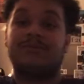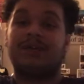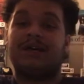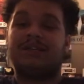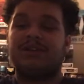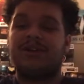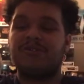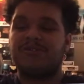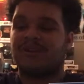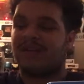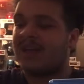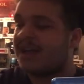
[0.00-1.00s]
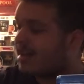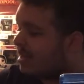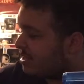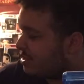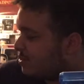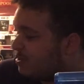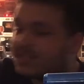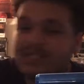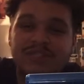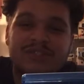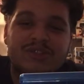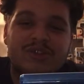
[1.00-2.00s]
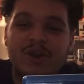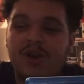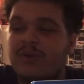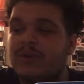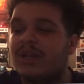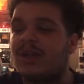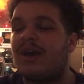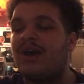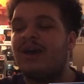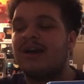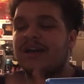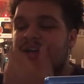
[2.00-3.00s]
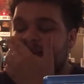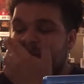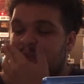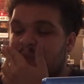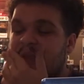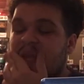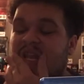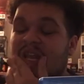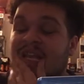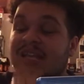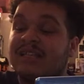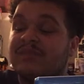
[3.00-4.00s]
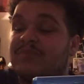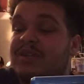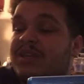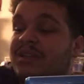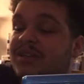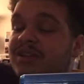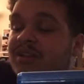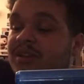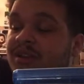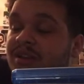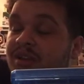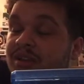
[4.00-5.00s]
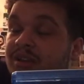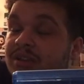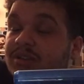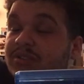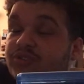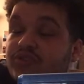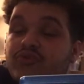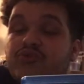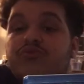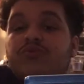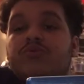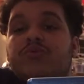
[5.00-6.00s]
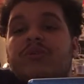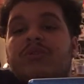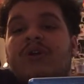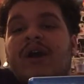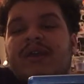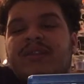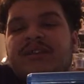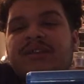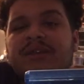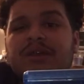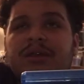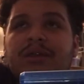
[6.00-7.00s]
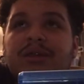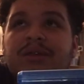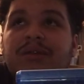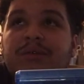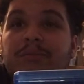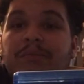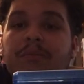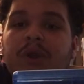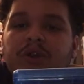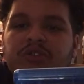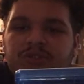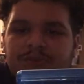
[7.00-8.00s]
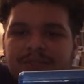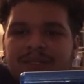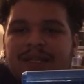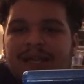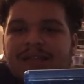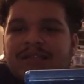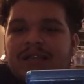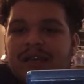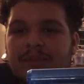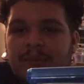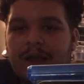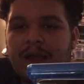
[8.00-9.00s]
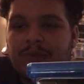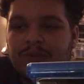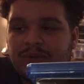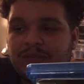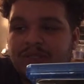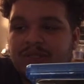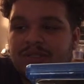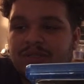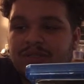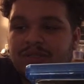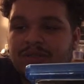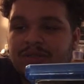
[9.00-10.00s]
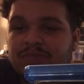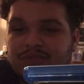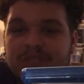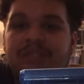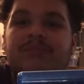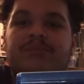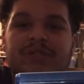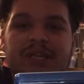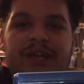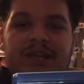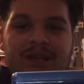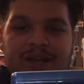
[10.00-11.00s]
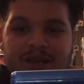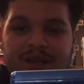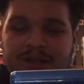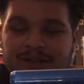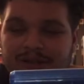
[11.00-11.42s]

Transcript: Hello, guys. What is going on, man? It has been too long. I think March was the last time I was pressing play on